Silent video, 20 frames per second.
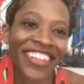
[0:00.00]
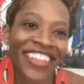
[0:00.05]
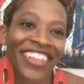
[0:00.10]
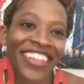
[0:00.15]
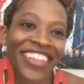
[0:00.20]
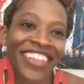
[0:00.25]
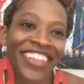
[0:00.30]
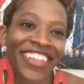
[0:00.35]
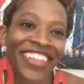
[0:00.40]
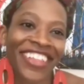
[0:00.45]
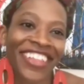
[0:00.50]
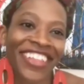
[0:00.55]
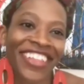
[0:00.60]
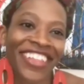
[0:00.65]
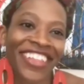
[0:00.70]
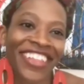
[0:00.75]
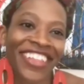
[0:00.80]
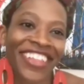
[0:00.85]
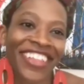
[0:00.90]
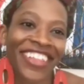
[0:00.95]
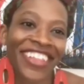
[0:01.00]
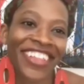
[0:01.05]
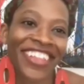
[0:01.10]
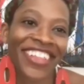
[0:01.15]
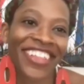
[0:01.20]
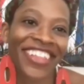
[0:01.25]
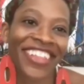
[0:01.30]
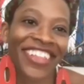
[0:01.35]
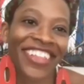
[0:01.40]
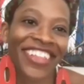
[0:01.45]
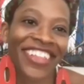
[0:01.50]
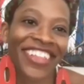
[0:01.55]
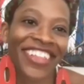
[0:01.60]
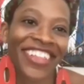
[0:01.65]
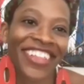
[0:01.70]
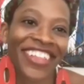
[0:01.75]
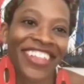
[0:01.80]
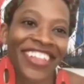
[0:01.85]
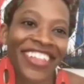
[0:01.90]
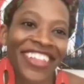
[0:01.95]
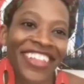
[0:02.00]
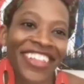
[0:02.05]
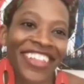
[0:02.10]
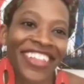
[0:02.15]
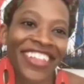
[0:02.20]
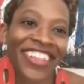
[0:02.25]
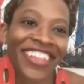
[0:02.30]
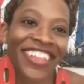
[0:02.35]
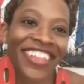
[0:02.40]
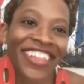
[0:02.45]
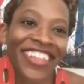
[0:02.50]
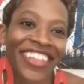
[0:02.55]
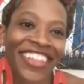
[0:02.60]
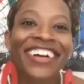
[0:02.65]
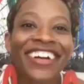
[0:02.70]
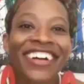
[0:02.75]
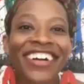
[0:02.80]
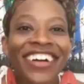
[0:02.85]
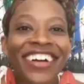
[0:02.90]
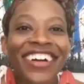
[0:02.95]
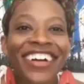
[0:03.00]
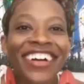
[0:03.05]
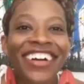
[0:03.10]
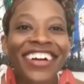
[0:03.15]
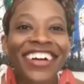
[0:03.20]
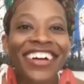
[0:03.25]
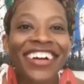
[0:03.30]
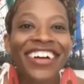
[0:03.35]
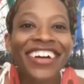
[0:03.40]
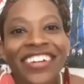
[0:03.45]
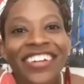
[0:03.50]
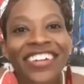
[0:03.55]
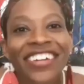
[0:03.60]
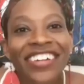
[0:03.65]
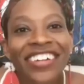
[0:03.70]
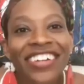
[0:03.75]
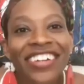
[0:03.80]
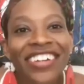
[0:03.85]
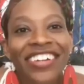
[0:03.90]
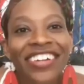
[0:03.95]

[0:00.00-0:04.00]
(silent)